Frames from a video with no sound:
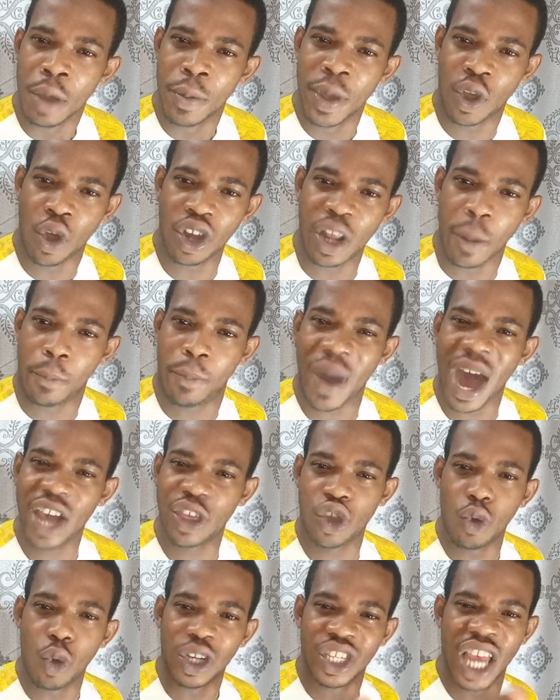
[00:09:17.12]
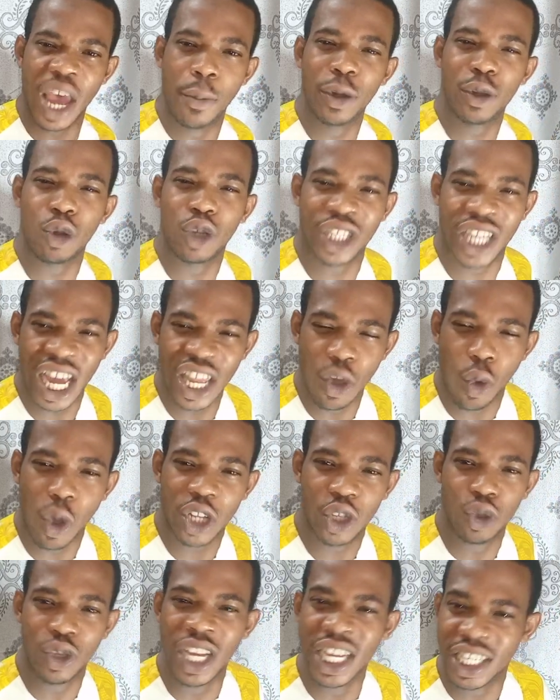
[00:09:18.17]
Because the pastor was able to tell you
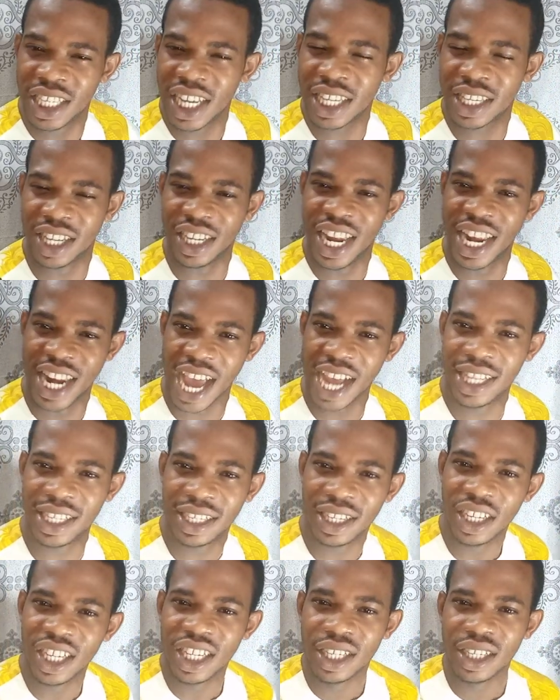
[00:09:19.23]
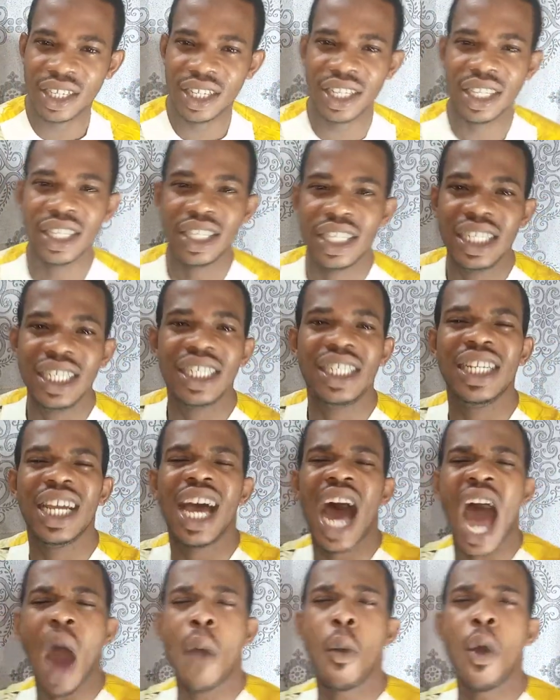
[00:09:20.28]
what you hear yesterday night,
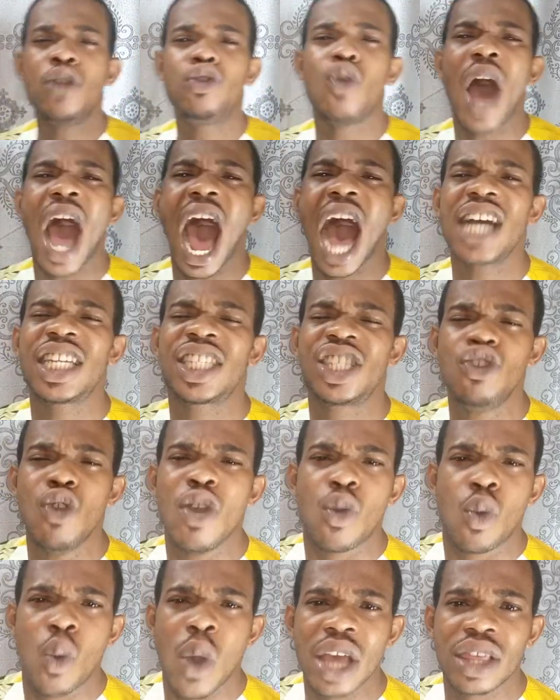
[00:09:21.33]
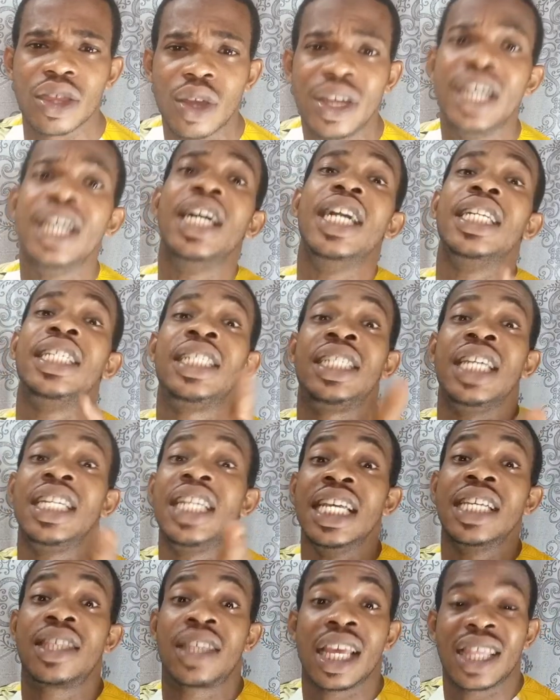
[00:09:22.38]
I want to ask you a question.
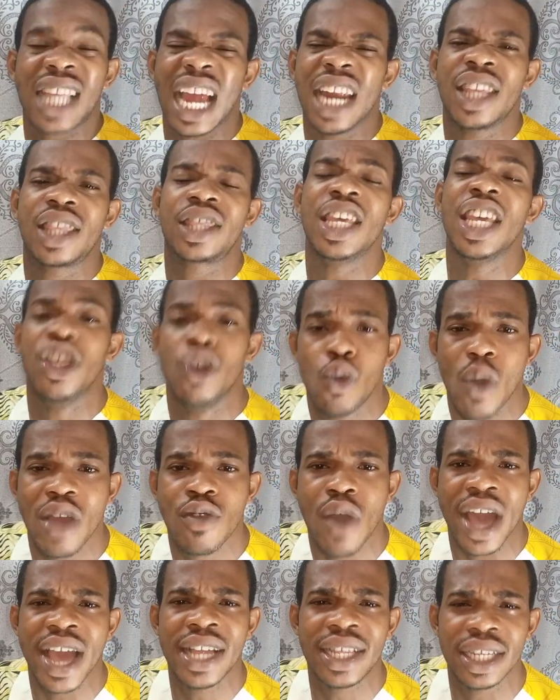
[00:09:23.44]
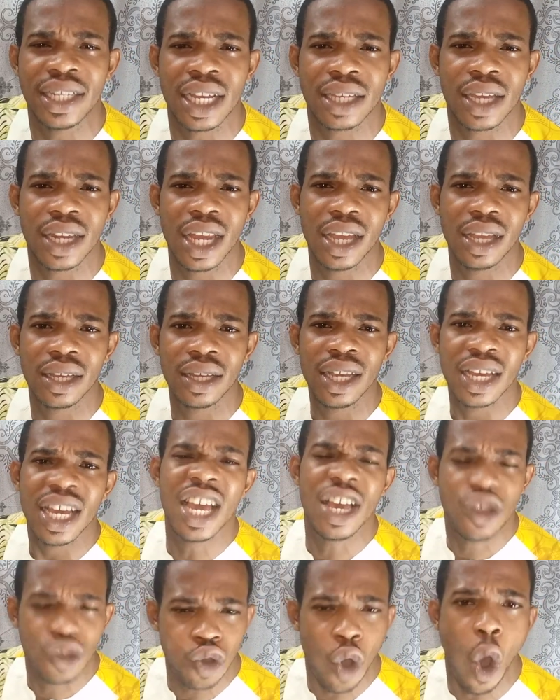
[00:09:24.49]
Didn't Satan see you when you were hating yesterday?
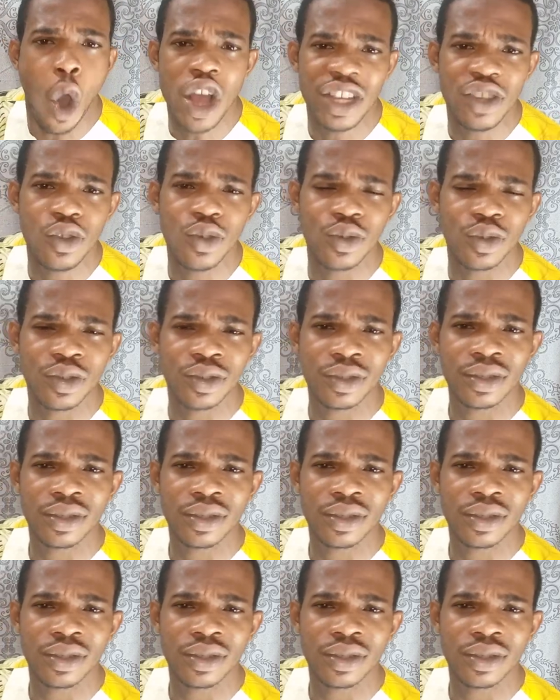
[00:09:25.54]
He saw you.